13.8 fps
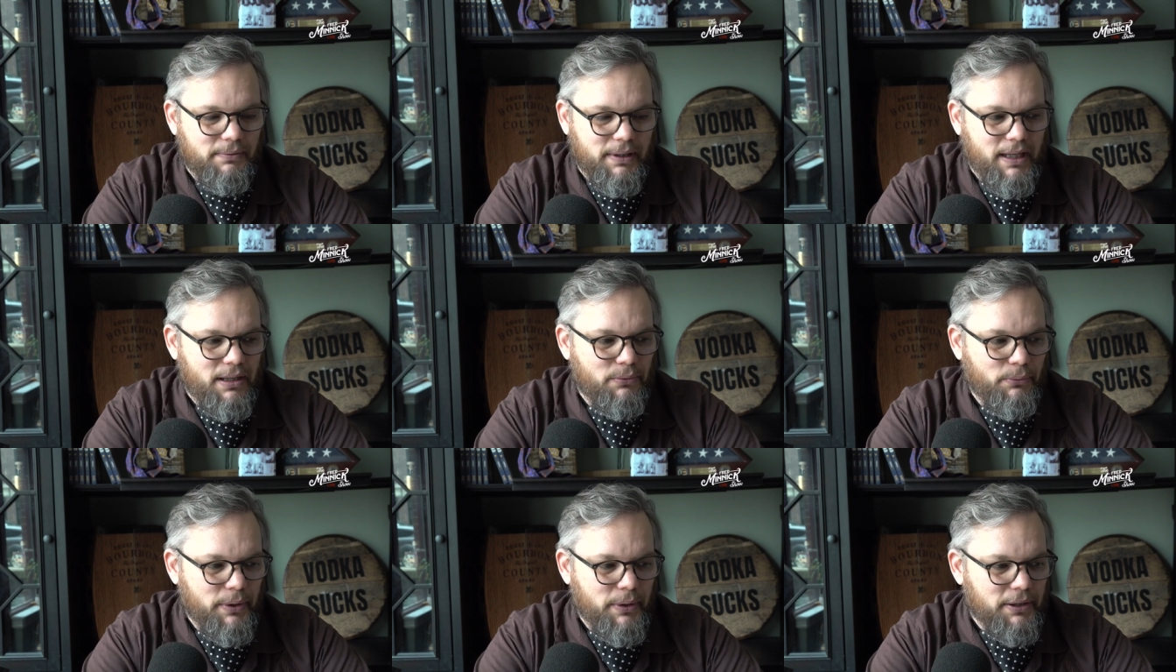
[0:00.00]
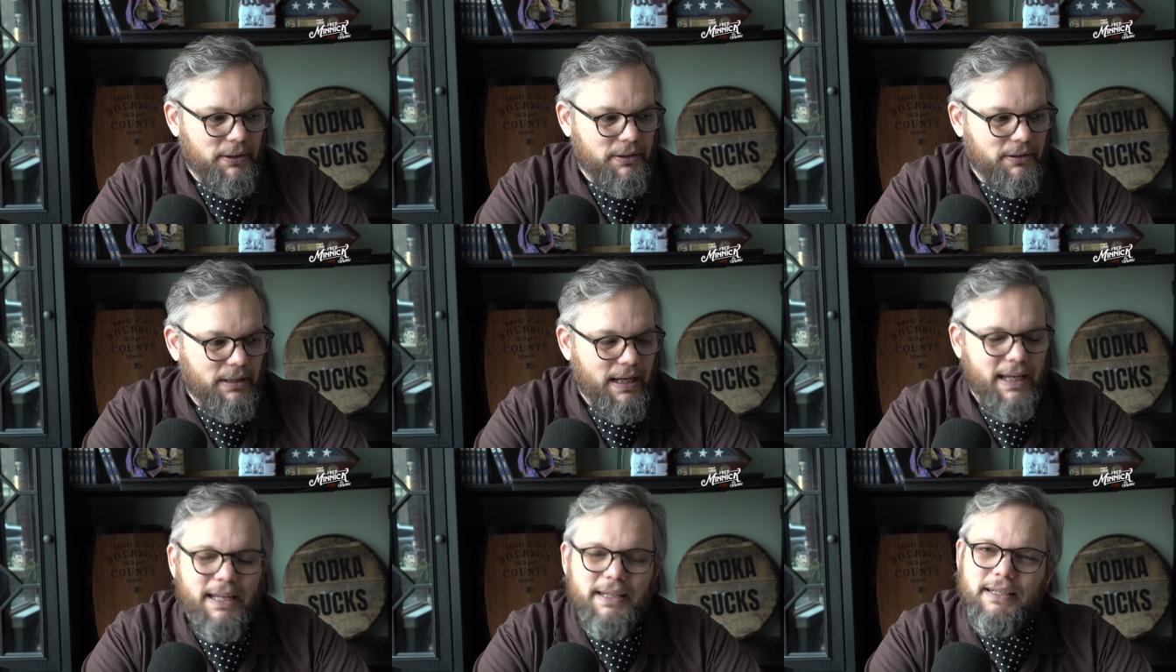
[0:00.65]
Kind of weird.
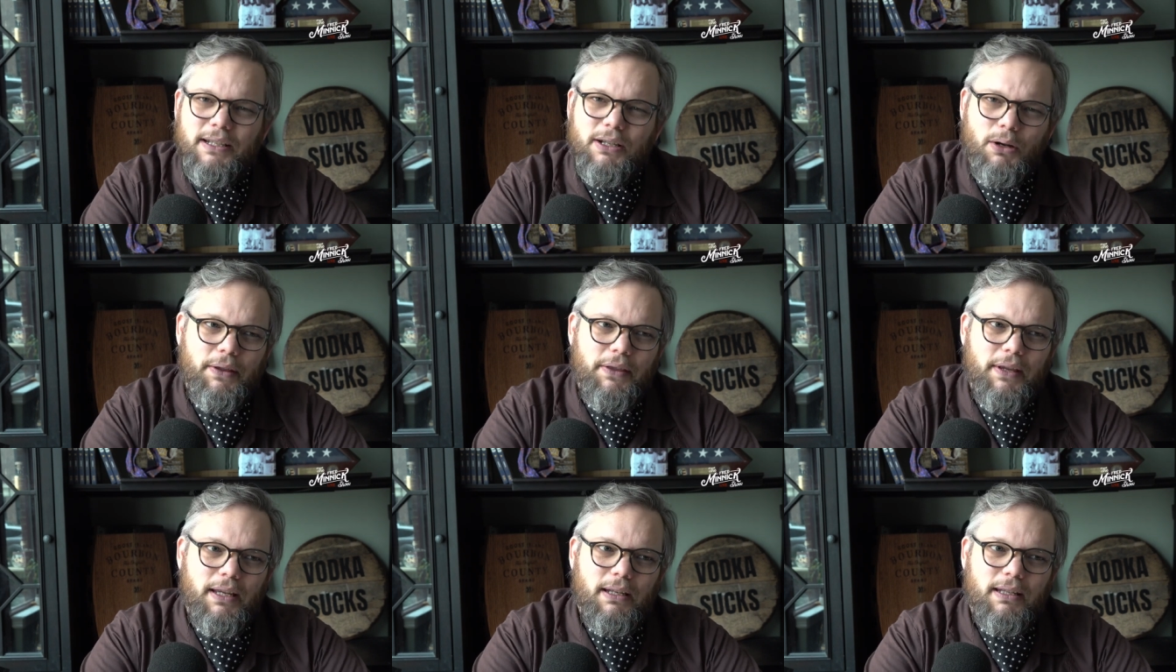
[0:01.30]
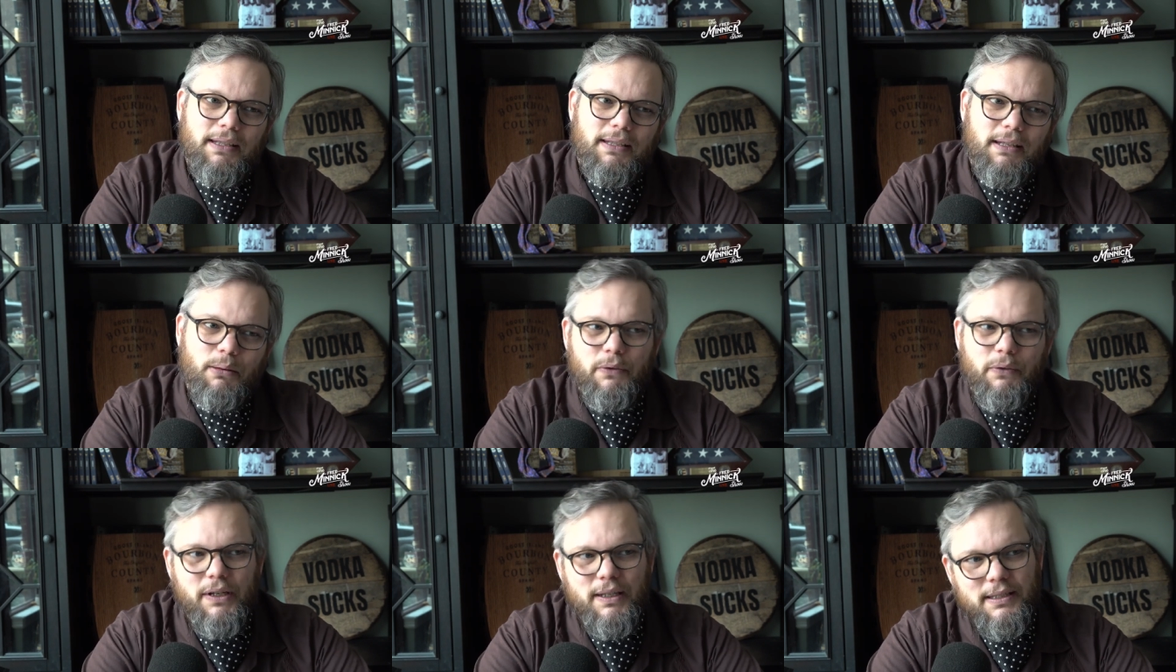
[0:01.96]
I guess, you know, I think it's, some
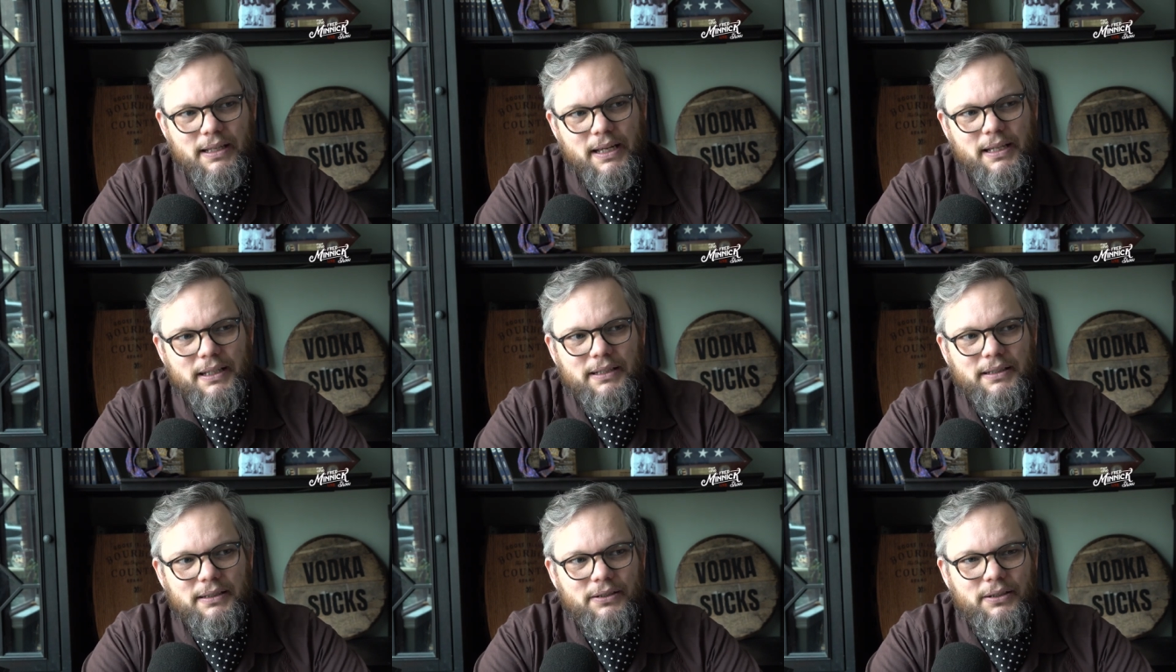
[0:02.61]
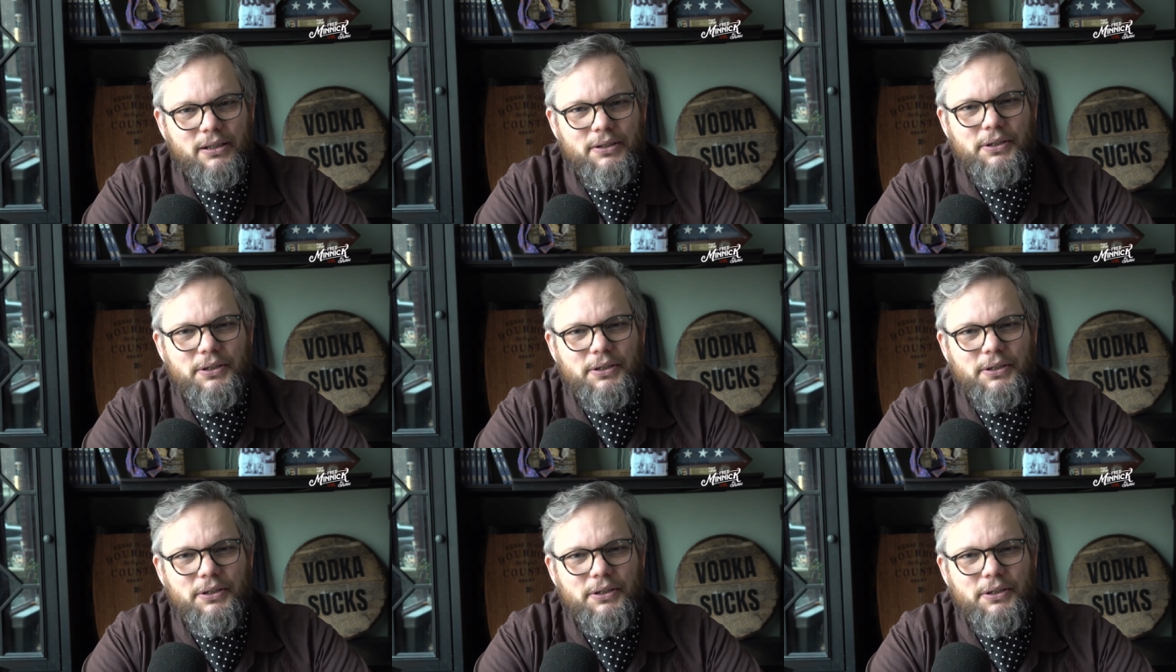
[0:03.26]
of it is like, you know, you